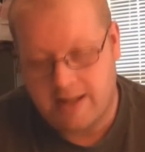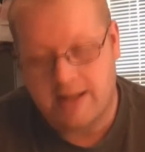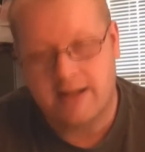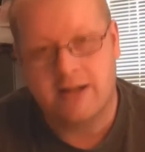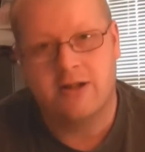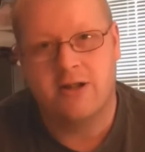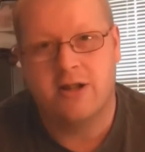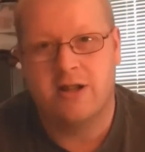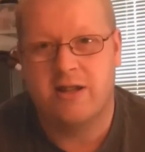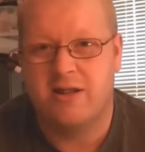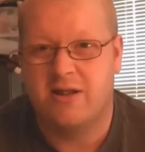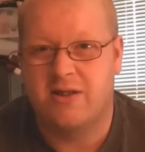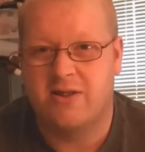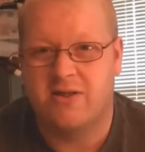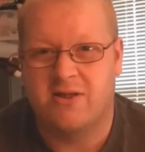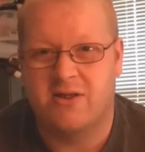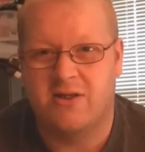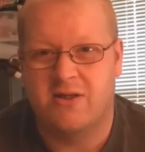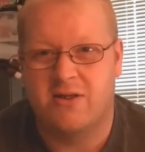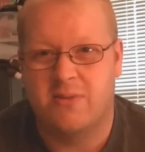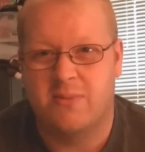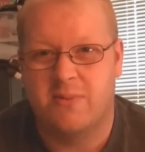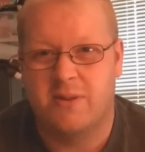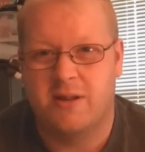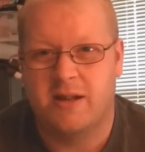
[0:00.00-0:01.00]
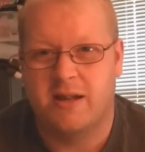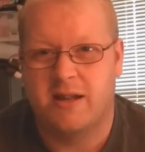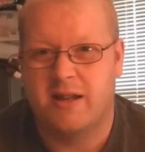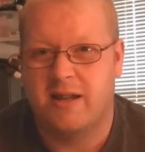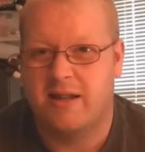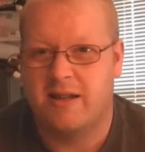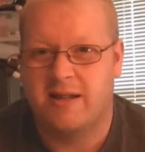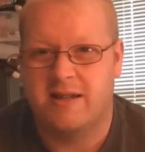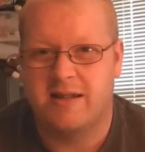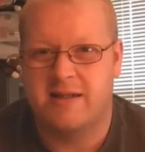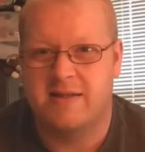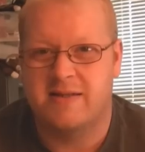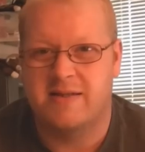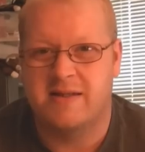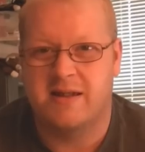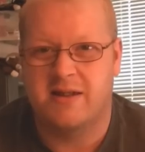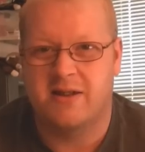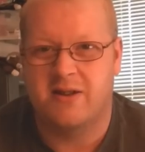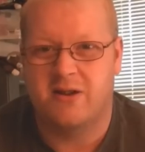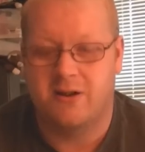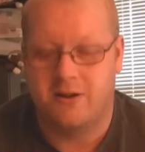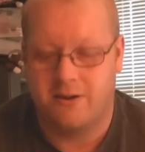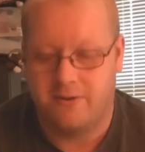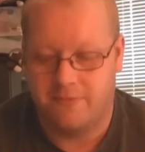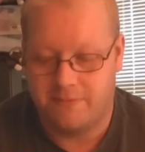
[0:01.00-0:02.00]
gotta clean this a little bit. I gotta get this thing
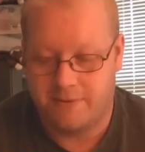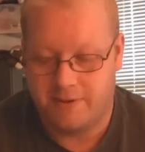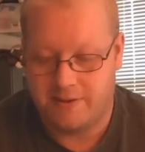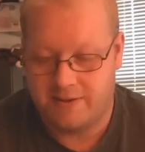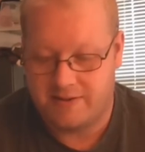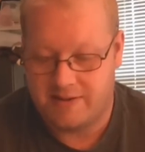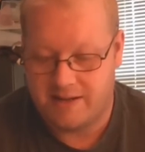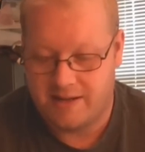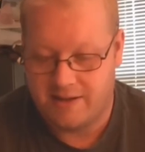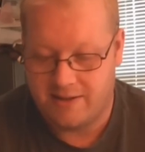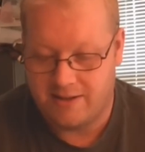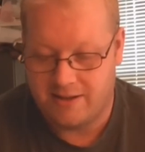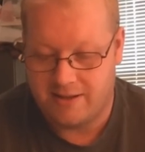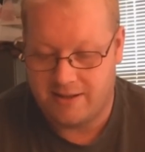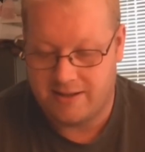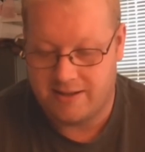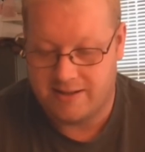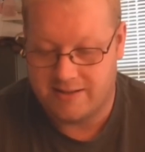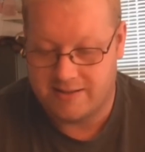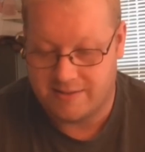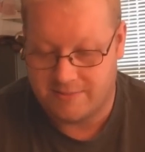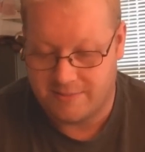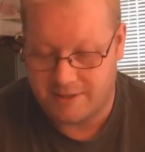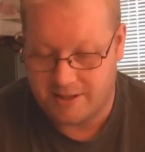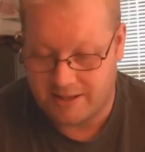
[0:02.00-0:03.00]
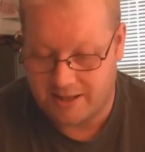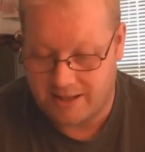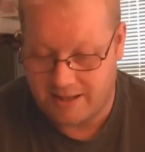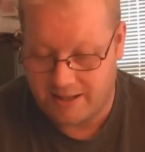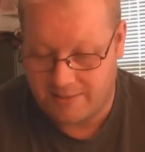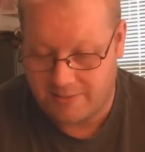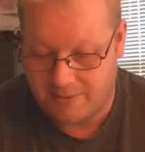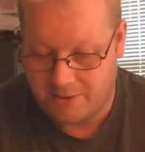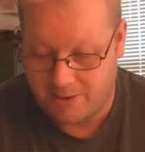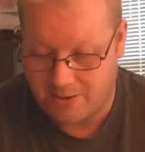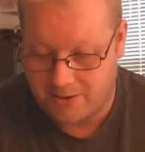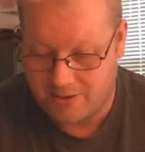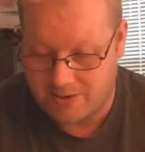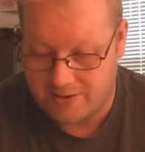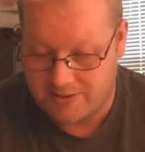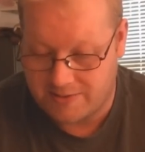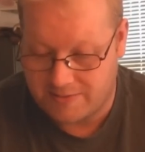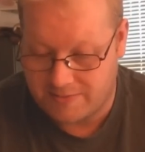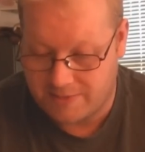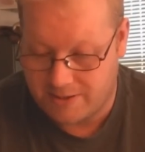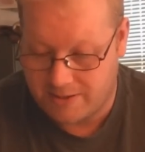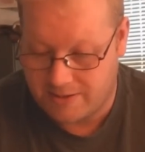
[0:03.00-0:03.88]
off because I don't like this on my game cards.